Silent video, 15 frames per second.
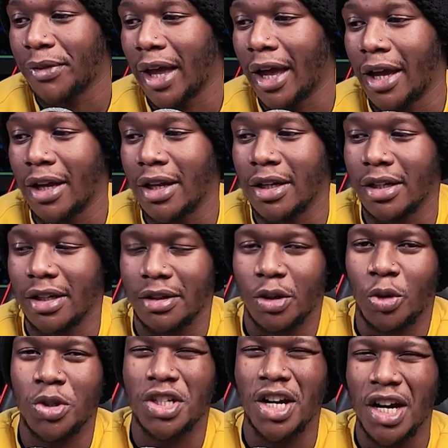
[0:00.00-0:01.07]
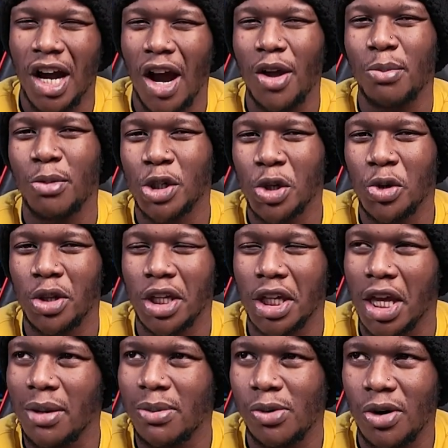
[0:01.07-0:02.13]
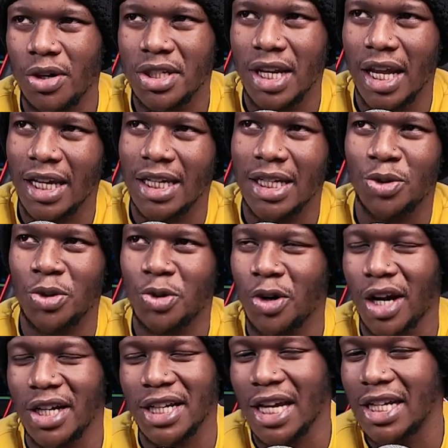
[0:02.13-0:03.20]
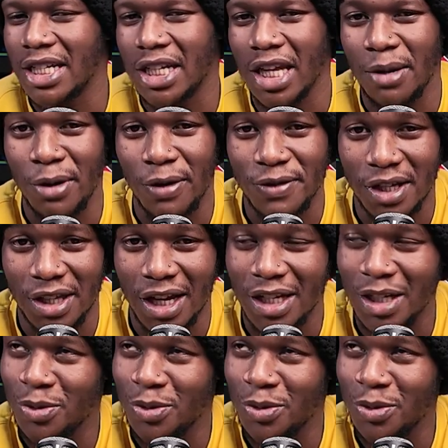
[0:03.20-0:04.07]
And considering how emotional the game was, like, it was not a tidy game after that.